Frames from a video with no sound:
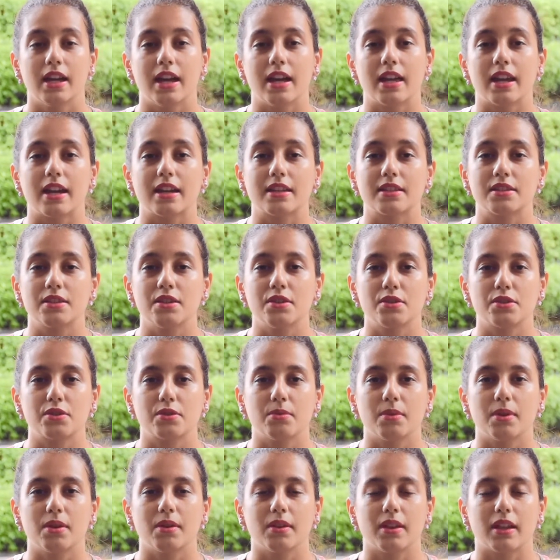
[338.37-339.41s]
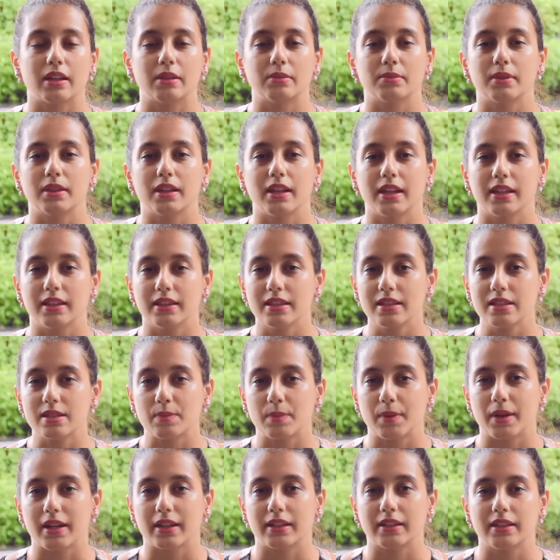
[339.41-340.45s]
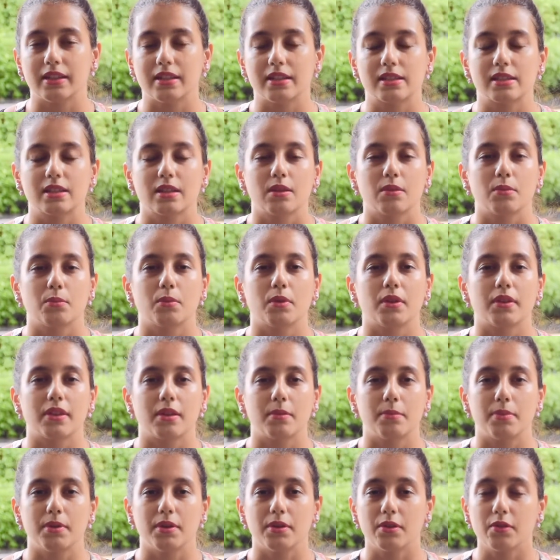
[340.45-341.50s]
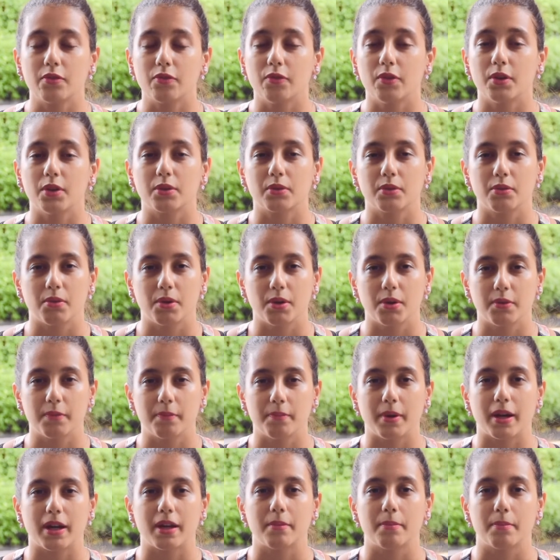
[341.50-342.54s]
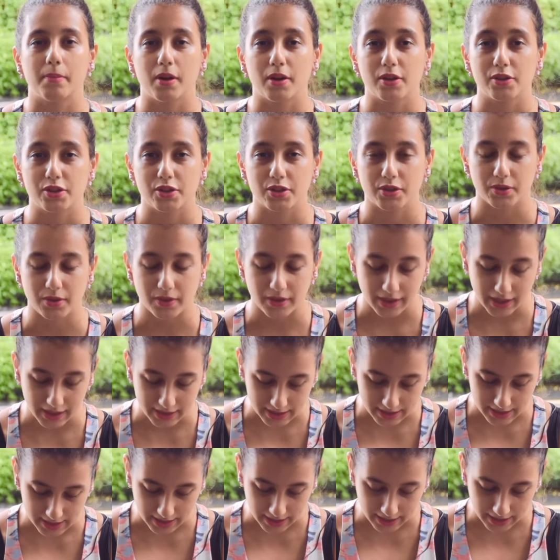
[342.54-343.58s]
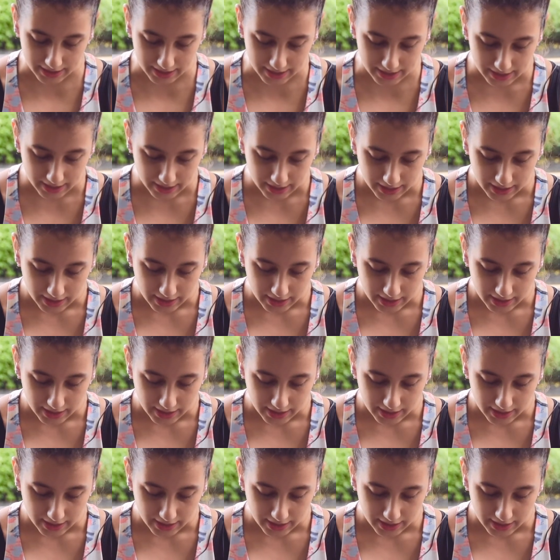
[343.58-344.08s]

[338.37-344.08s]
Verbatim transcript: And as usual, I will end this practice with a beautiful quote by Basho that says,